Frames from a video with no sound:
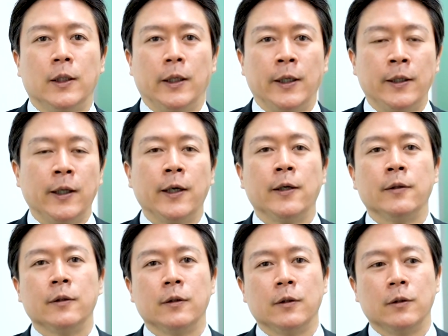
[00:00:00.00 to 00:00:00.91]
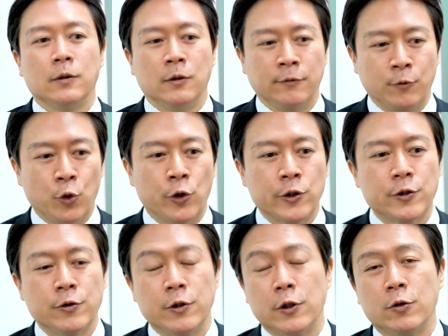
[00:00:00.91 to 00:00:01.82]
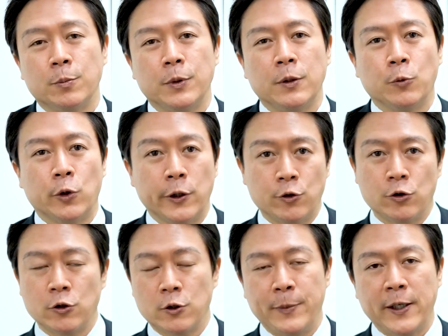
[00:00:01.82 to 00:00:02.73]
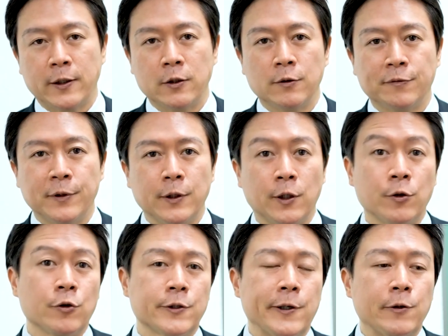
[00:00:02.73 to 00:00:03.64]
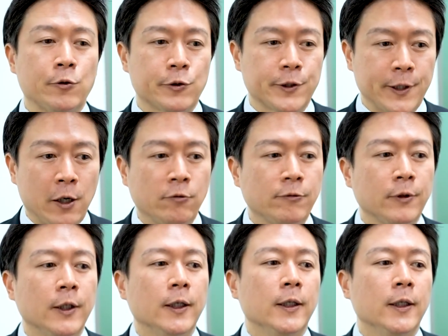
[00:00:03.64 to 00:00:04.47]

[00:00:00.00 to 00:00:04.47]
And then of course you need to be more introspective and understand yourself,